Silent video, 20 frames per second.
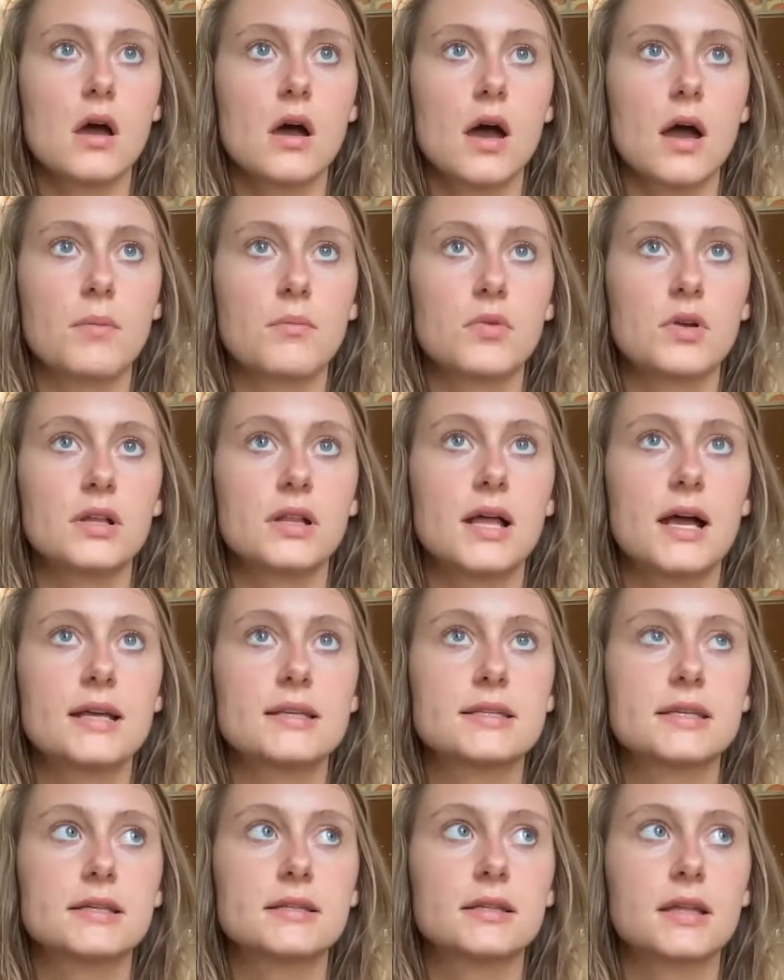I'm
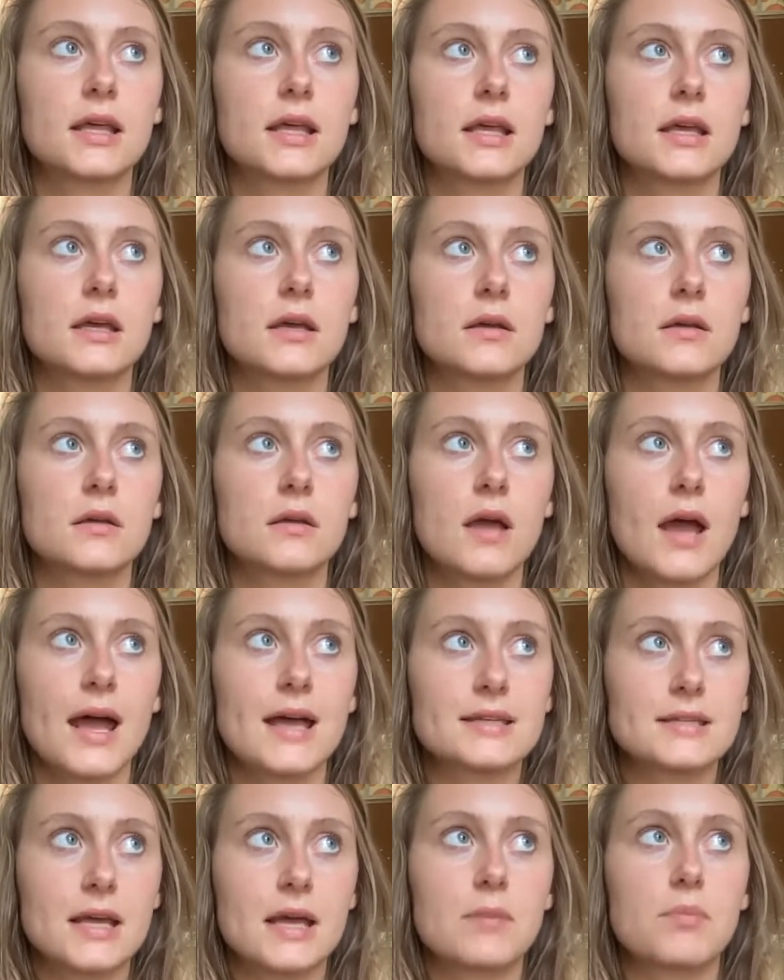realizing, like,
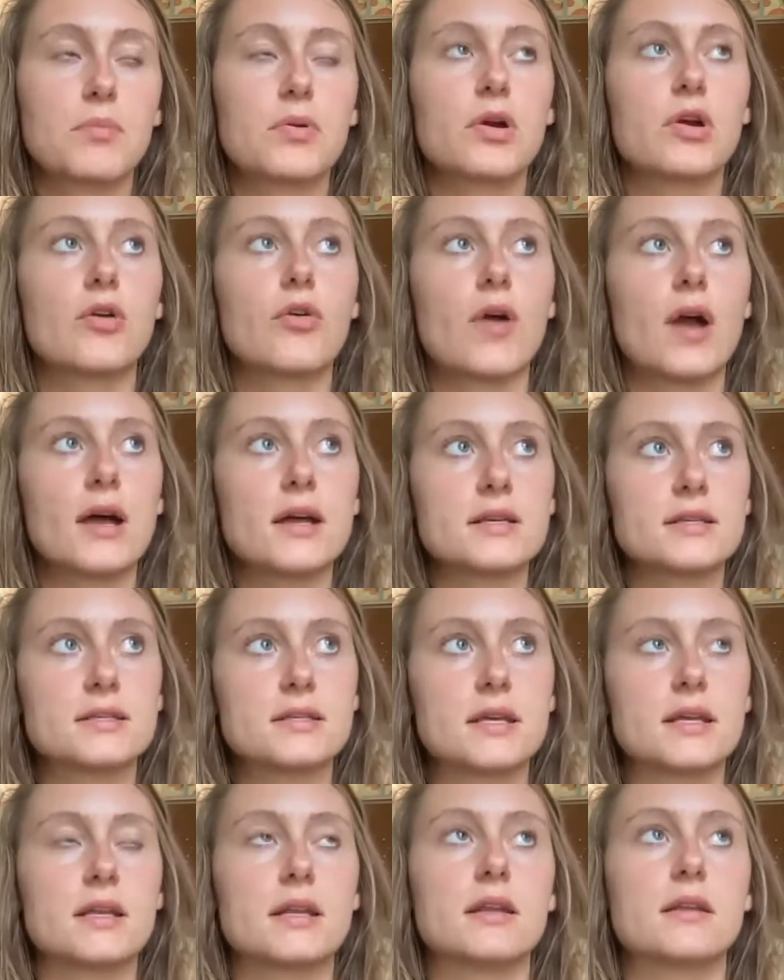as I
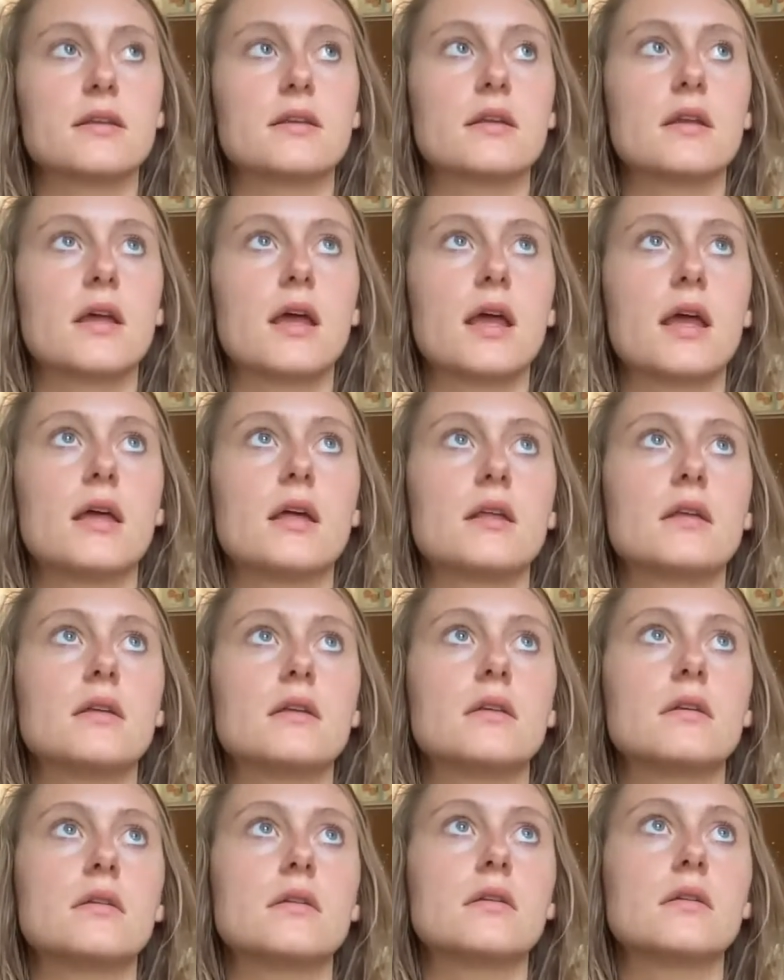progress and
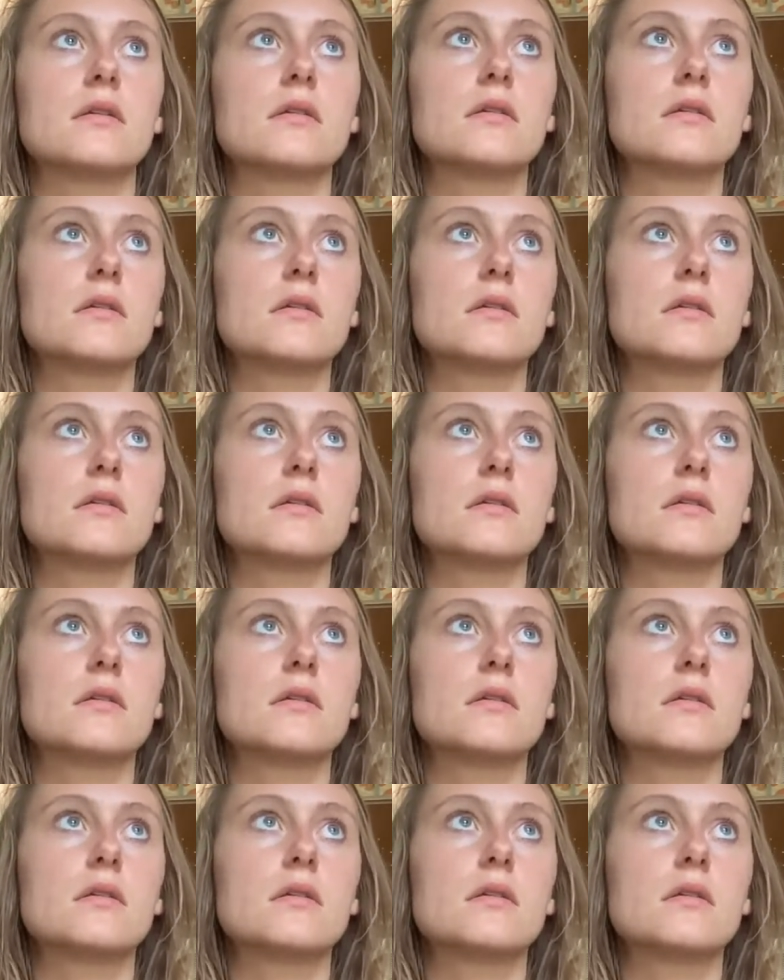into